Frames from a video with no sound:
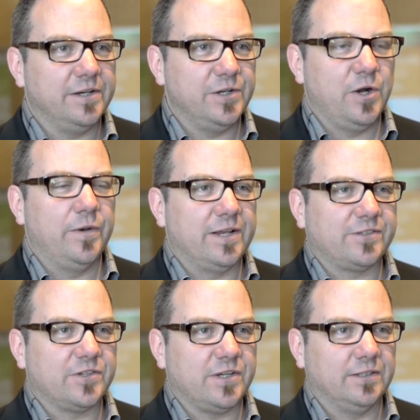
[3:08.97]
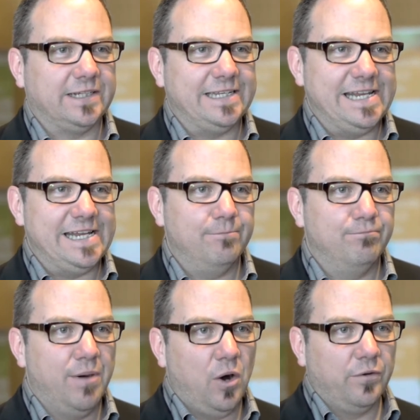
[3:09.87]
You don't necessarily need
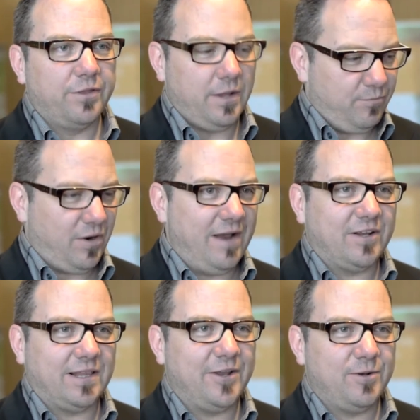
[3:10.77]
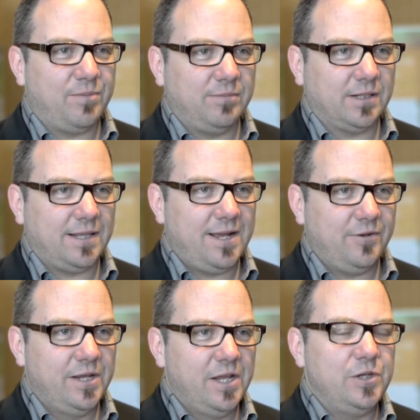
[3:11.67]
both a private cloud and a public cloud.